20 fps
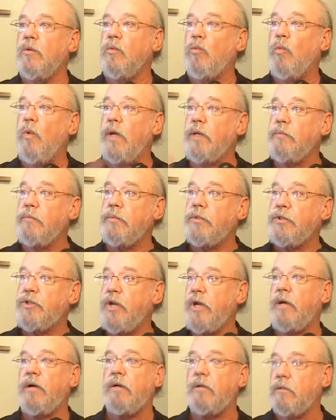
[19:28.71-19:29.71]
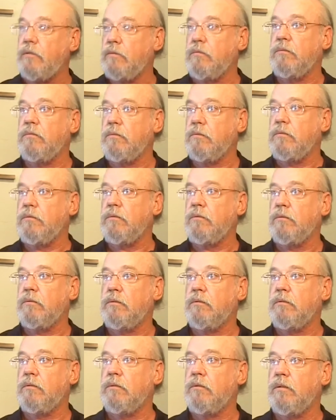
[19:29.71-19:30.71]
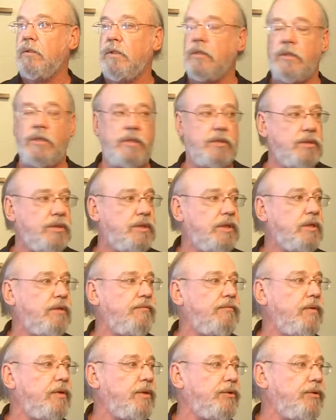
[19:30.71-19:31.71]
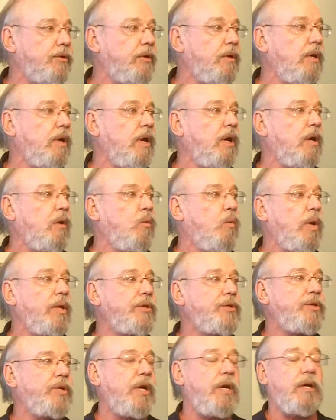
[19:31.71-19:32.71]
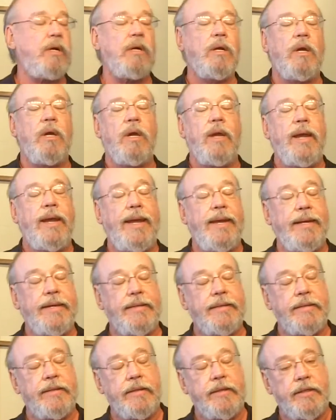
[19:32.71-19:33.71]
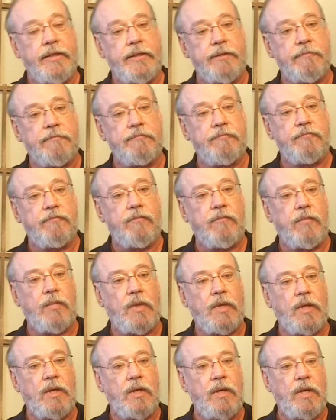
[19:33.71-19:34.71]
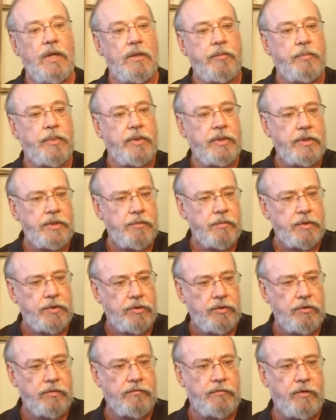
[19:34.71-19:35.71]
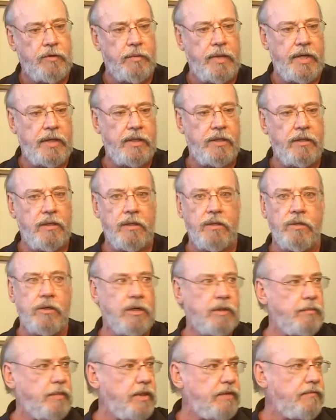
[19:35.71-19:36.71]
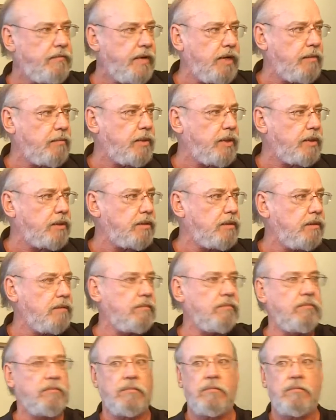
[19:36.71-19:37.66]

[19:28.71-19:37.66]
One chair, a stick of furniture, one chair, and a policeman's uniform hanging on a hook by the fireplace.